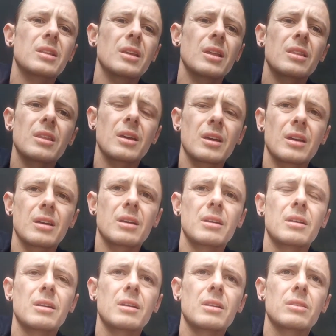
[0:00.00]
that
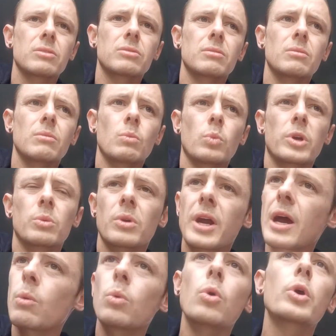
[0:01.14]
when we're
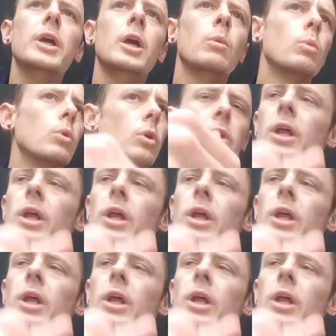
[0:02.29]
out walking and we're on